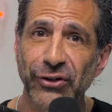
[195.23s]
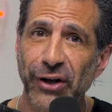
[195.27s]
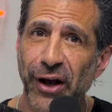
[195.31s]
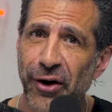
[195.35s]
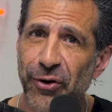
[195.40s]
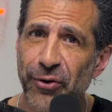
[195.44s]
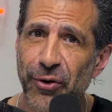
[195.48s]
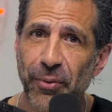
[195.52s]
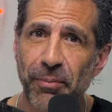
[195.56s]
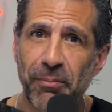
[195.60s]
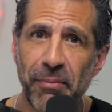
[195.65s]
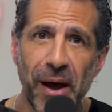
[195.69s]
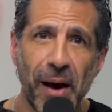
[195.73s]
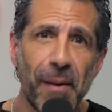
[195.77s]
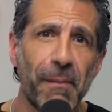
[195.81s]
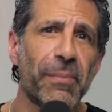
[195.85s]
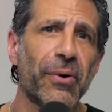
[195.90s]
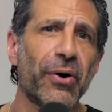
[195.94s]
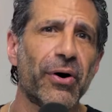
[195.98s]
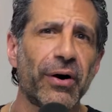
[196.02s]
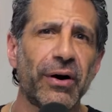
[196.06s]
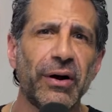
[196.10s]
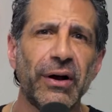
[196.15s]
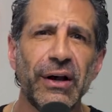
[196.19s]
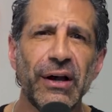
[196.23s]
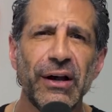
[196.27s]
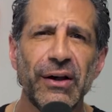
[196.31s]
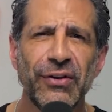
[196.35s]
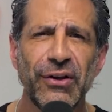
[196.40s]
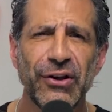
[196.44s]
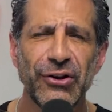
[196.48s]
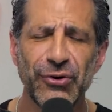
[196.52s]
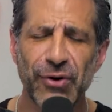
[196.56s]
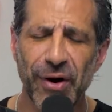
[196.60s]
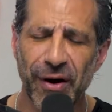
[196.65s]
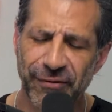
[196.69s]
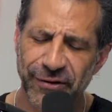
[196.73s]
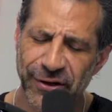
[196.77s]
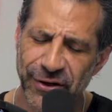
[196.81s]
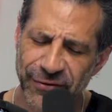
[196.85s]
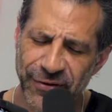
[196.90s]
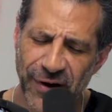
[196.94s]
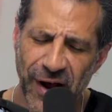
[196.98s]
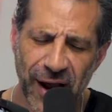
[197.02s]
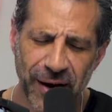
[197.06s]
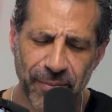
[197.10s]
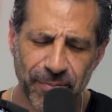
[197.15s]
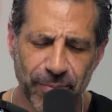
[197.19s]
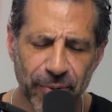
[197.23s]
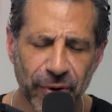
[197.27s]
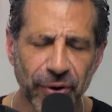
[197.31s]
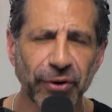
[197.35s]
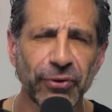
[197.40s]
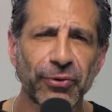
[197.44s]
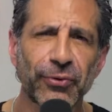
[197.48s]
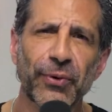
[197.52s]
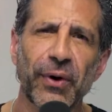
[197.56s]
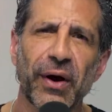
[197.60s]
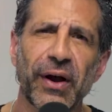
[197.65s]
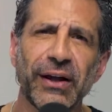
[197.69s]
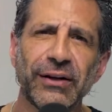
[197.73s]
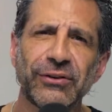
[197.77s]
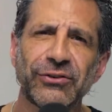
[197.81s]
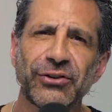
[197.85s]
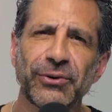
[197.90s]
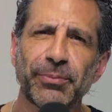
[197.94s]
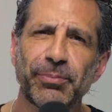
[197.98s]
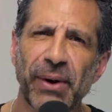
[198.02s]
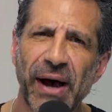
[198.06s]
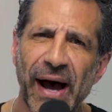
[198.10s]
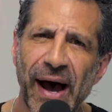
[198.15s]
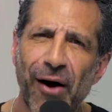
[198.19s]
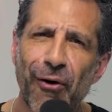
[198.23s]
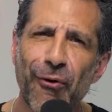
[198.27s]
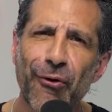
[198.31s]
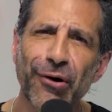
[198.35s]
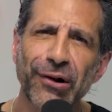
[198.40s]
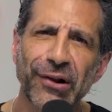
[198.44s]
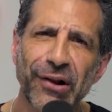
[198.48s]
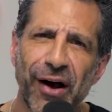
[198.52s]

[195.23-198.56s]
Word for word: You got to remember that you have a divine birthright to power,